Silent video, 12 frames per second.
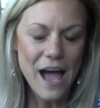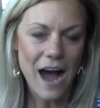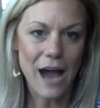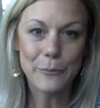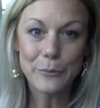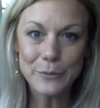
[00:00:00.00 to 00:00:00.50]

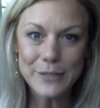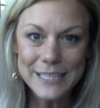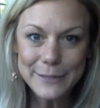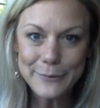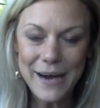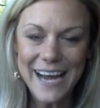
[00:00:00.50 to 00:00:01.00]
I
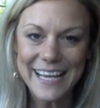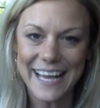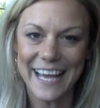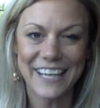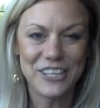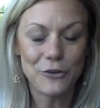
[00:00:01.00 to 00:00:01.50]
rewrite
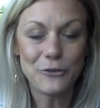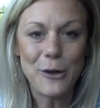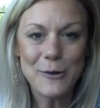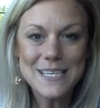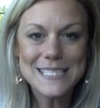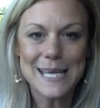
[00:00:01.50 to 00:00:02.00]
it. And you'll
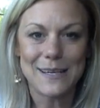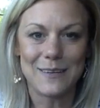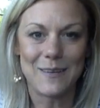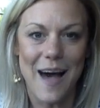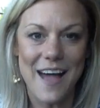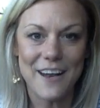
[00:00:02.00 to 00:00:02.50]
notice that a
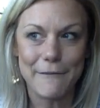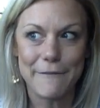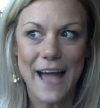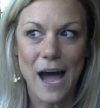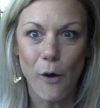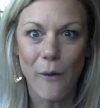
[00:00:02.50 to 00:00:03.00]
lot of
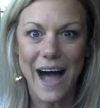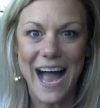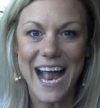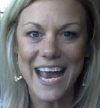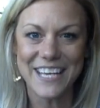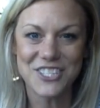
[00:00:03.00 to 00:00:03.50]
how
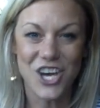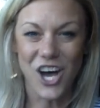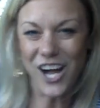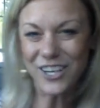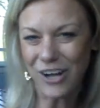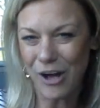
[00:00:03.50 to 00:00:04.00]
I
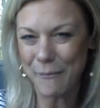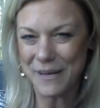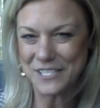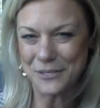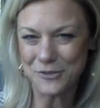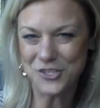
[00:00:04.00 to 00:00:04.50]
talk on my
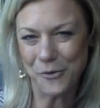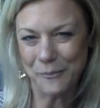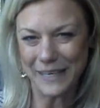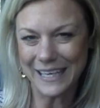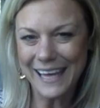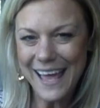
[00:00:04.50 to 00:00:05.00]
social
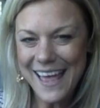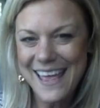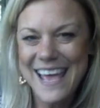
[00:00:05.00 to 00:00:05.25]
media